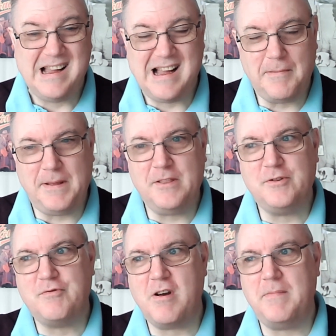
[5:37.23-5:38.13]
I mean, the
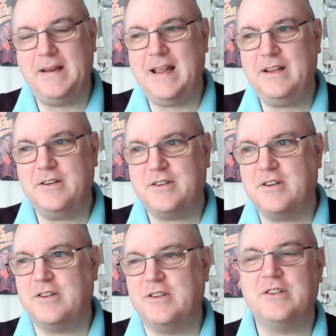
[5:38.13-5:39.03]
drumming, it just
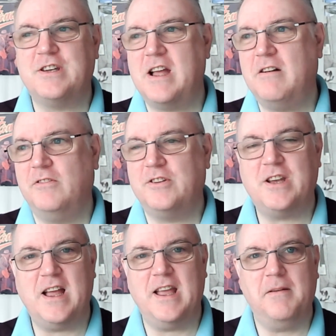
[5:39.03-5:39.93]
doesn't sound the
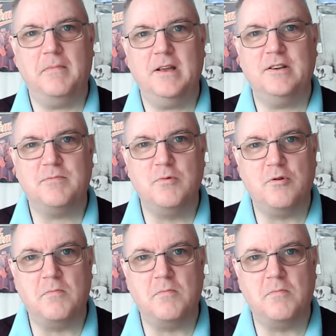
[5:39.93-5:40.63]
same. It's more